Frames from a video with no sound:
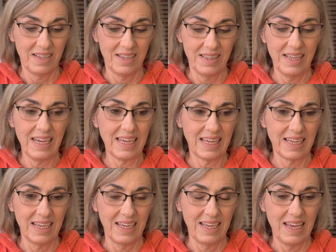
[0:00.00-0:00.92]
Like,
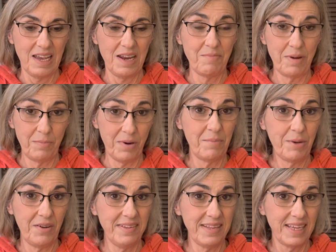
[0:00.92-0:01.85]
and remember I'm
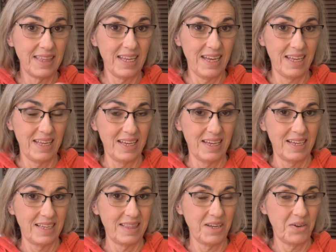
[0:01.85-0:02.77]
always saying that
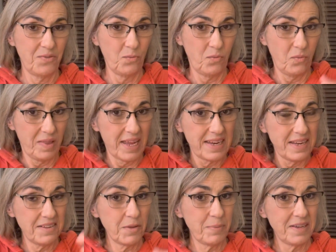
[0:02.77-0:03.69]
the
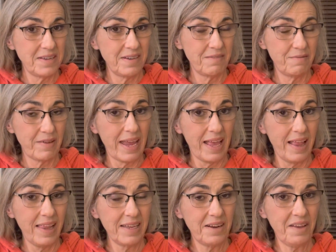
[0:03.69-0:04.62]
ladies will be in a
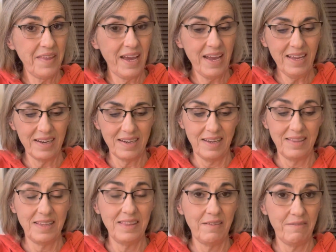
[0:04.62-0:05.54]
veil and all that, and
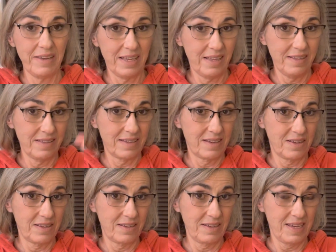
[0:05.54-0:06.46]
then the veil
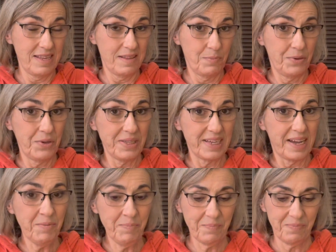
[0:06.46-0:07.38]
gets pulled up.